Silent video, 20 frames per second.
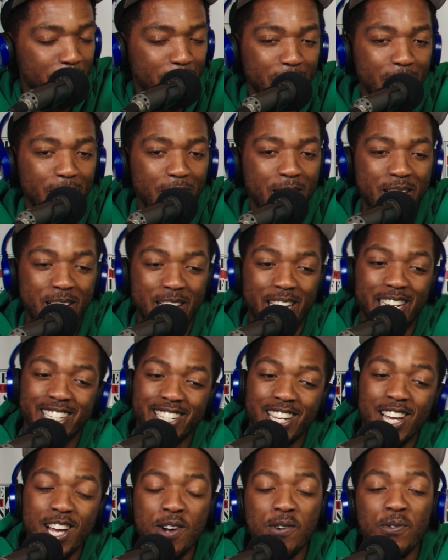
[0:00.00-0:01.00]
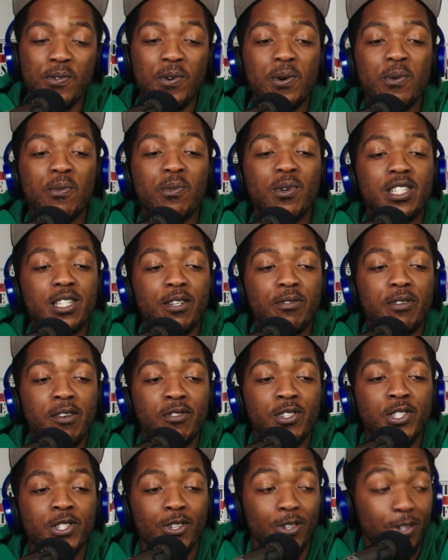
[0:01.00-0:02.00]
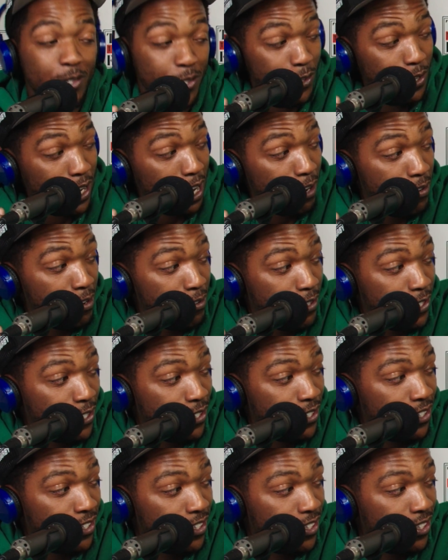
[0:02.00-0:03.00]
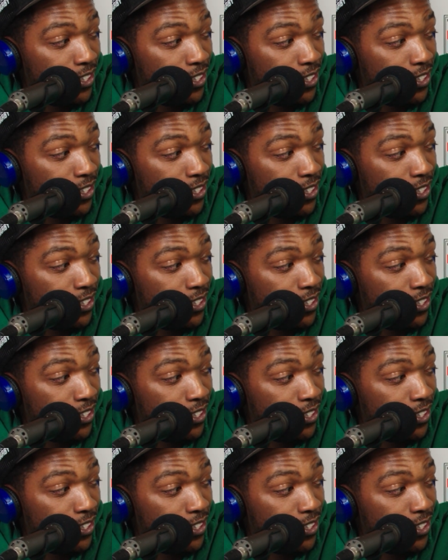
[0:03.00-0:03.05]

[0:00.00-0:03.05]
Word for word: no, that's what, what's your favorite song? Do you got a favorite song?